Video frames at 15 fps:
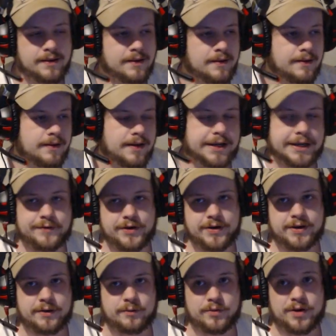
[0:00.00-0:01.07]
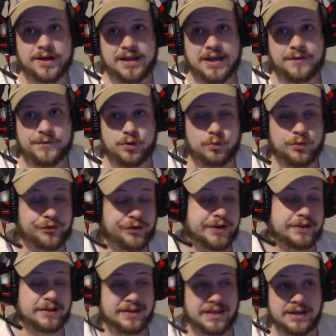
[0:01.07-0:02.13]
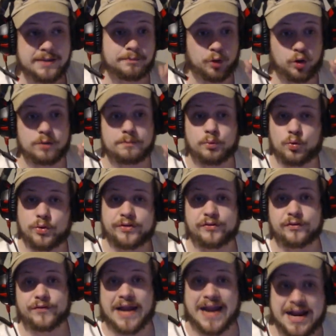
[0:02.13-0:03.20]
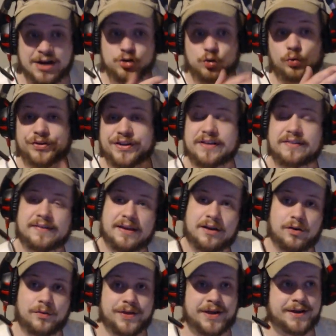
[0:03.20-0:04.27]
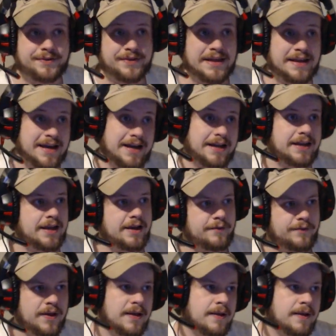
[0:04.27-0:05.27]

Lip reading: I gave you a hint. What I gave you was like the key bullet points of actual detail that they kind of gave.